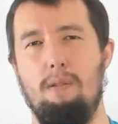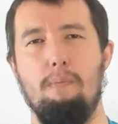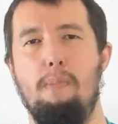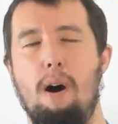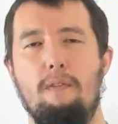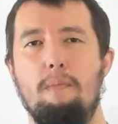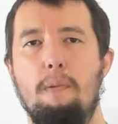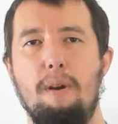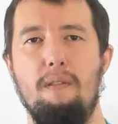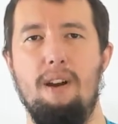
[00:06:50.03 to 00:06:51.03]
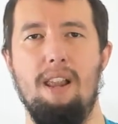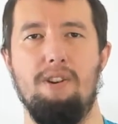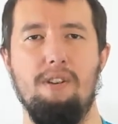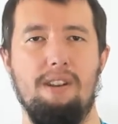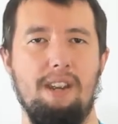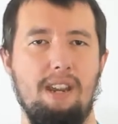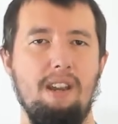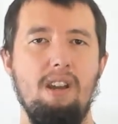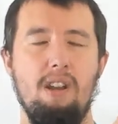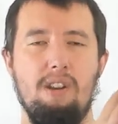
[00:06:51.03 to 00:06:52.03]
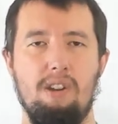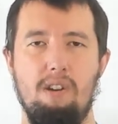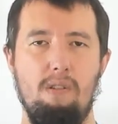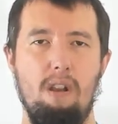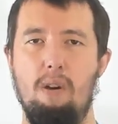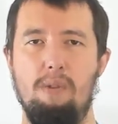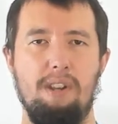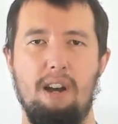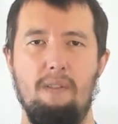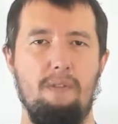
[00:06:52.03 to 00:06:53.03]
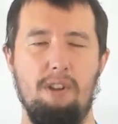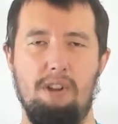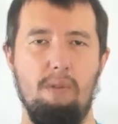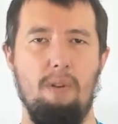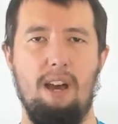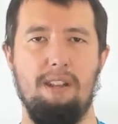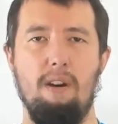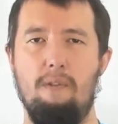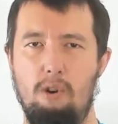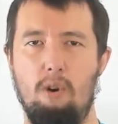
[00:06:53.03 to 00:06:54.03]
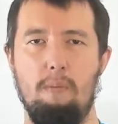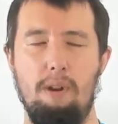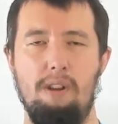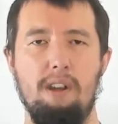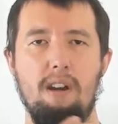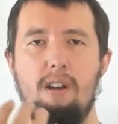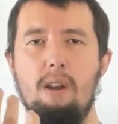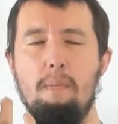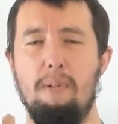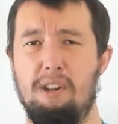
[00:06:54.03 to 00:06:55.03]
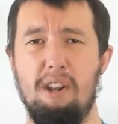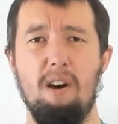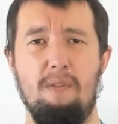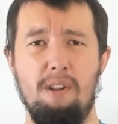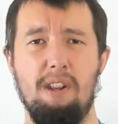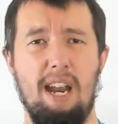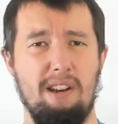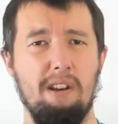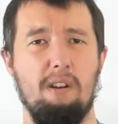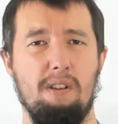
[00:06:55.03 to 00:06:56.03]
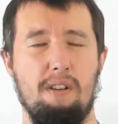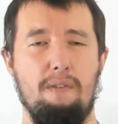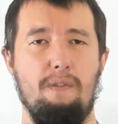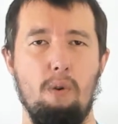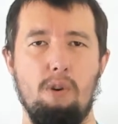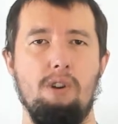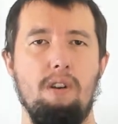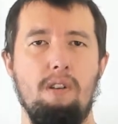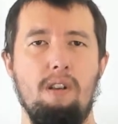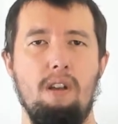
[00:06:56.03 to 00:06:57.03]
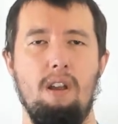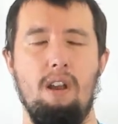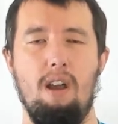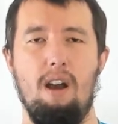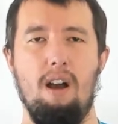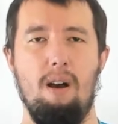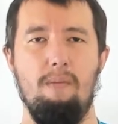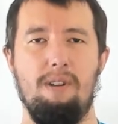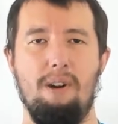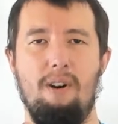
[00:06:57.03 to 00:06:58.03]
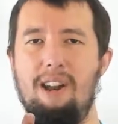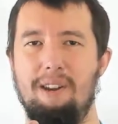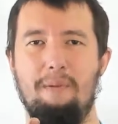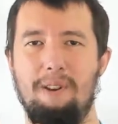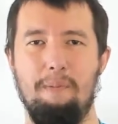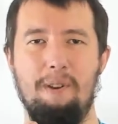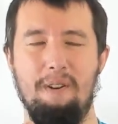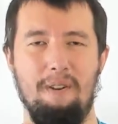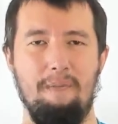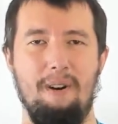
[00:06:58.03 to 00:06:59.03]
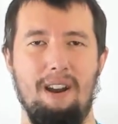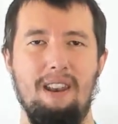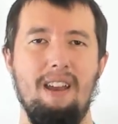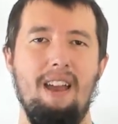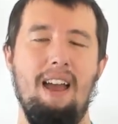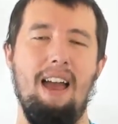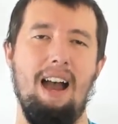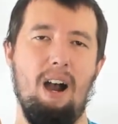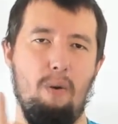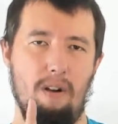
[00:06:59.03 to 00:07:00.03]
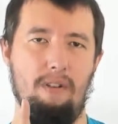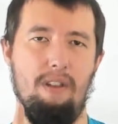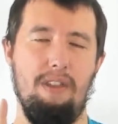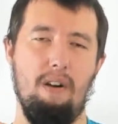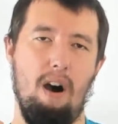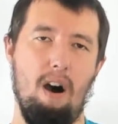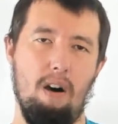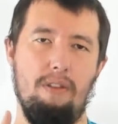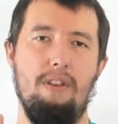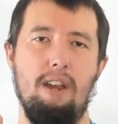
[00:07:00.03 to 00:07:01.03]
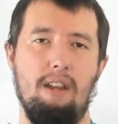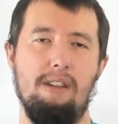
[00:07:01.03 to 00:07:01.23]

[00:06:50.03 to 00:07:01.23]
apart from a bit of electricity to load stuff and to do all that stuff on your computer. But servers actually cost a fortune, so I don't want to be doing it on mine. However, there are things